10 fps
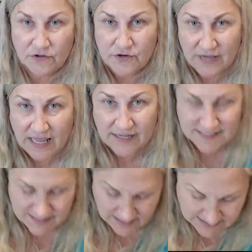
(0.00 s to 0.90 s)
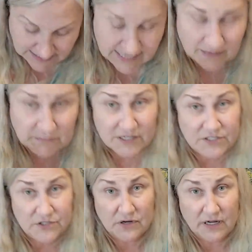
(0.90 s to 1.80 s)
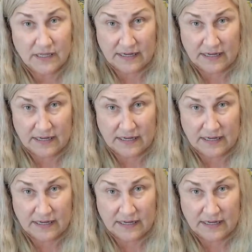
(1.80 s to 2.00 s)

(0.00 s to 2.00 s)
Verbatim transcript: Oh, you got it, Celeste. And I'm going to do a,